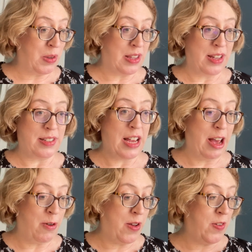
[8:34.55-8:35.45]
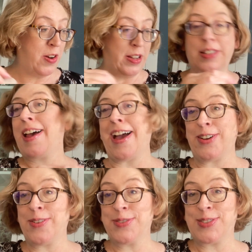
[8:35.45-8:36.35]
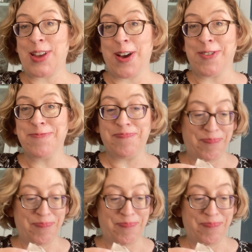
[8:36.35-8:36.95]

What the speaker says: with this, however, is that I don't sew,